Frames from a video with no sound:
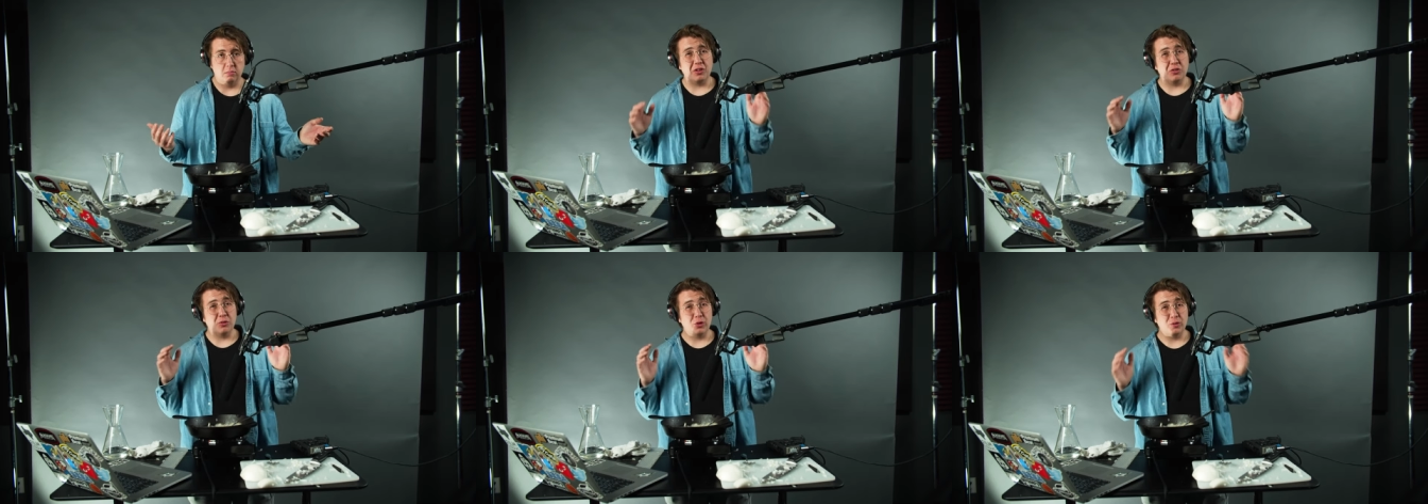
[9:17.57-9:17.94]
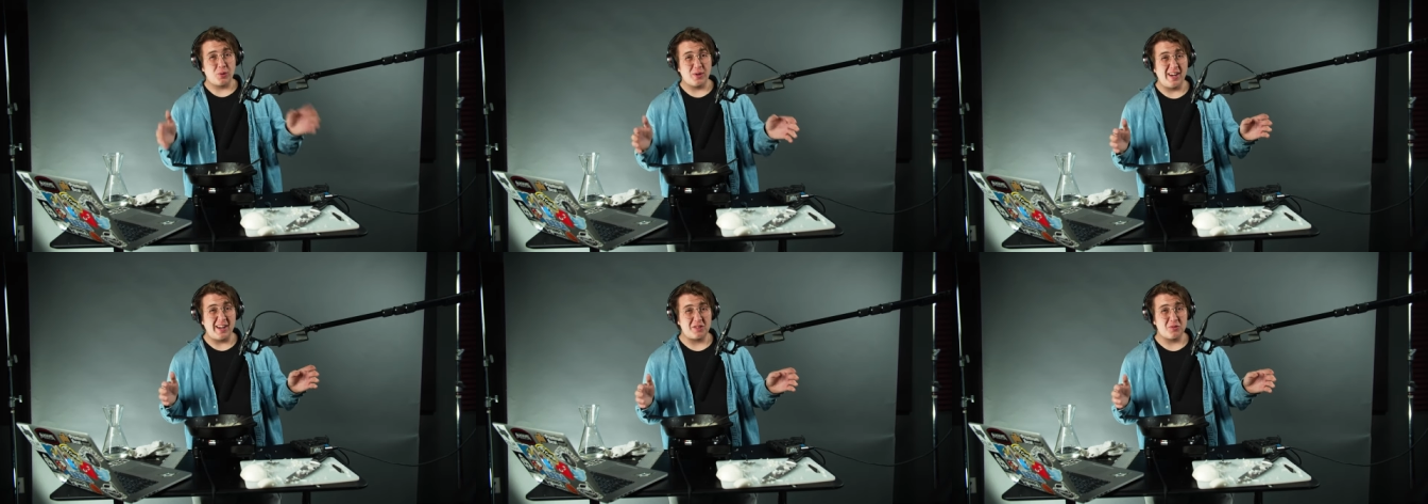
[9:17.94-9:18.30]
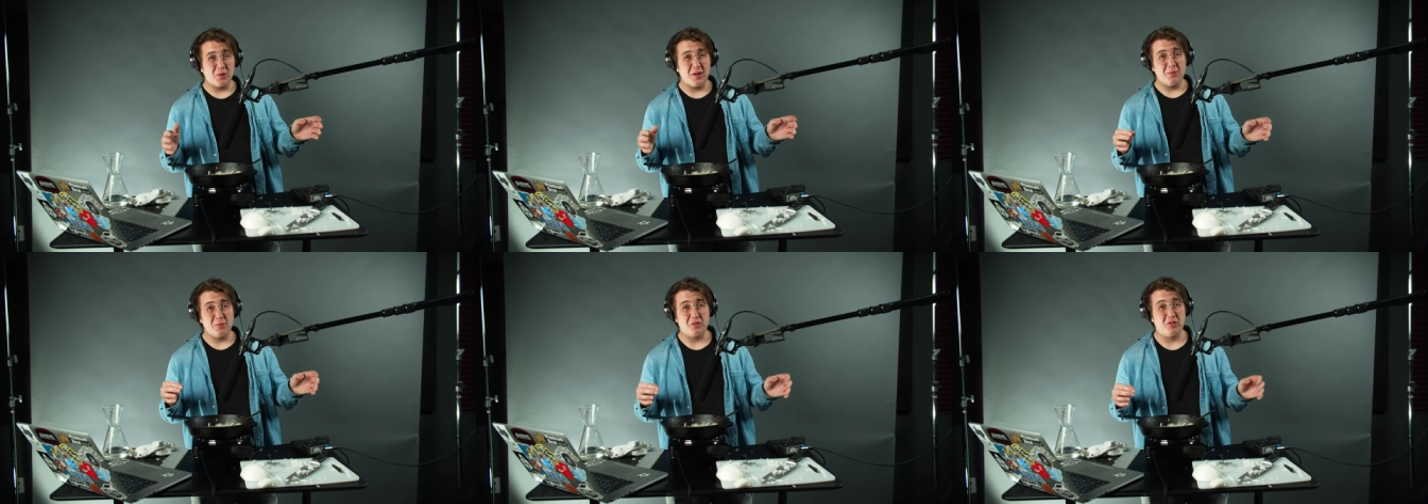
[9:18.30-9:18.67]
So on to our next
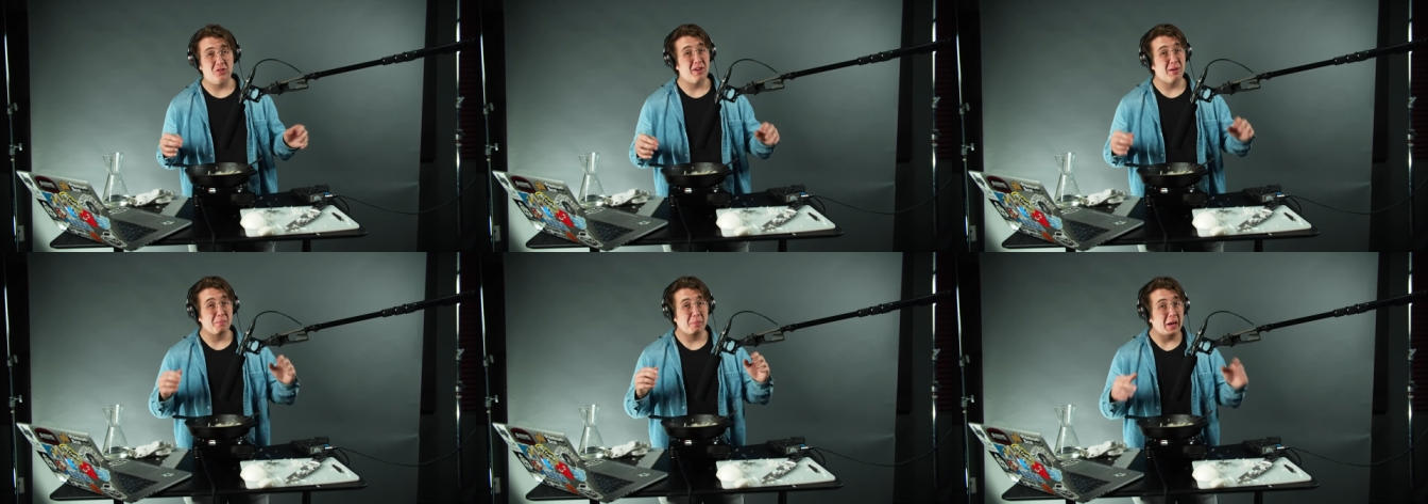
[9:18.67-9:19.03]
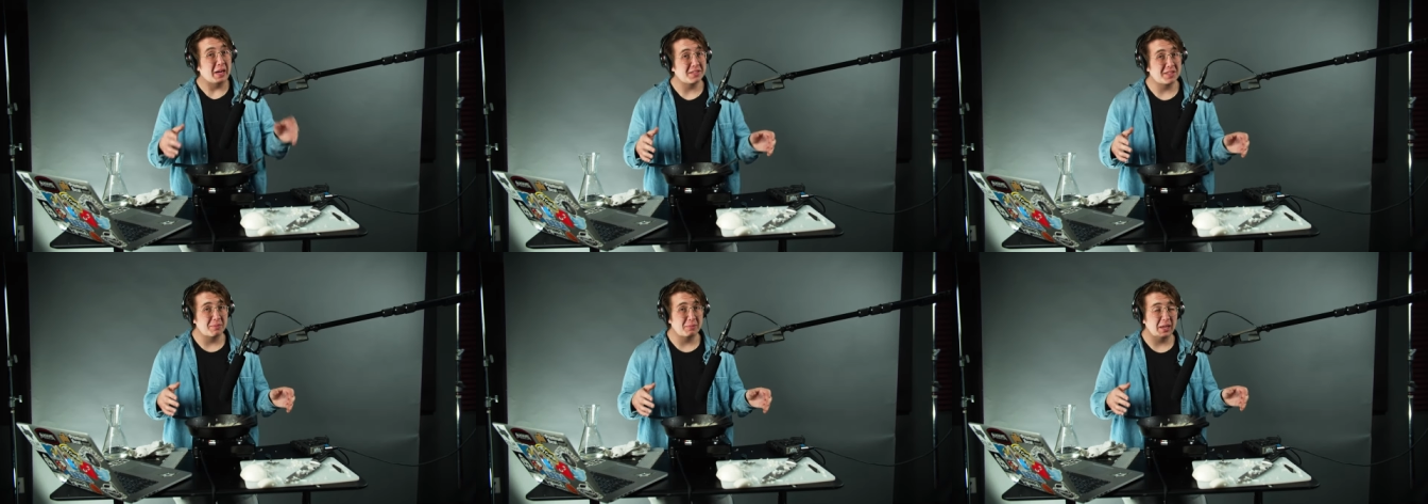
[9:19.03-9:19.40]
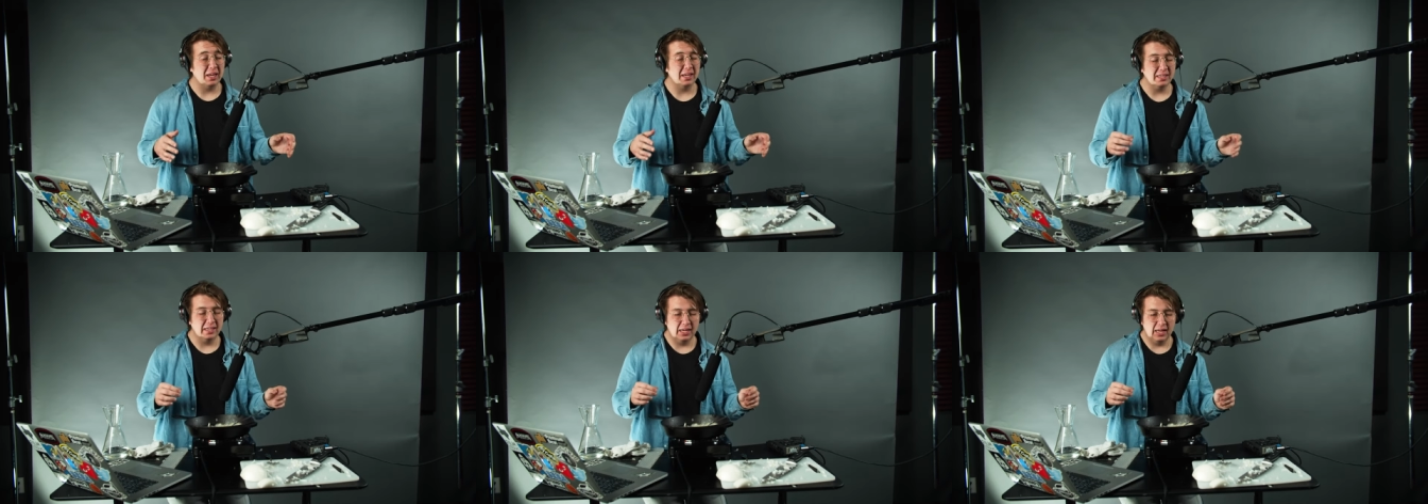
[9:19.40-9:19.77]
one, which is a boxing
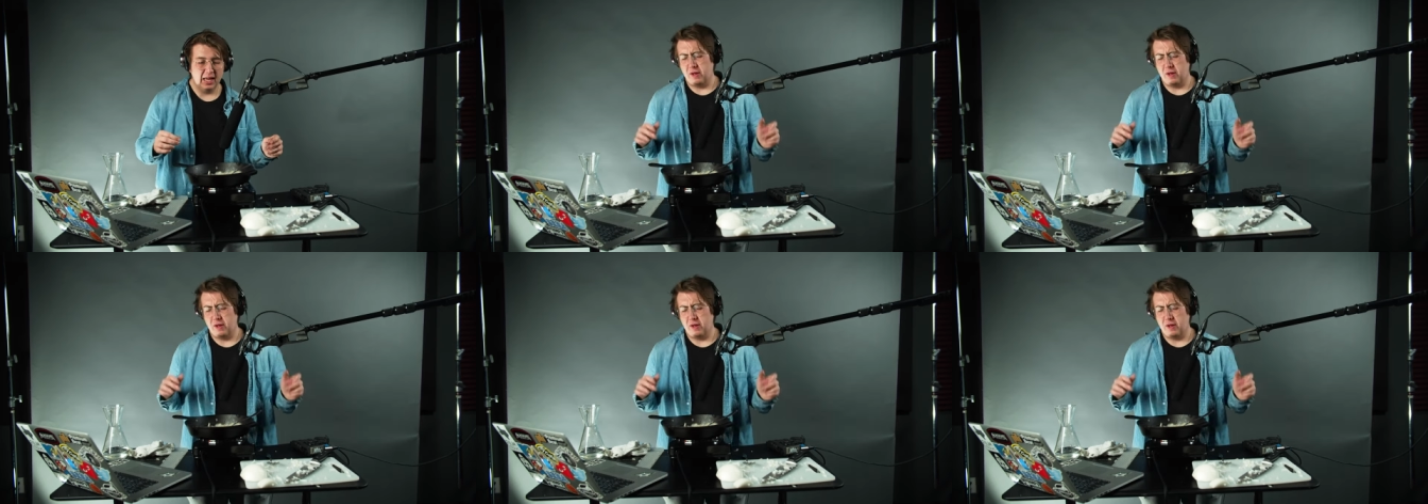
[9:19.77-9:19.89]
bag.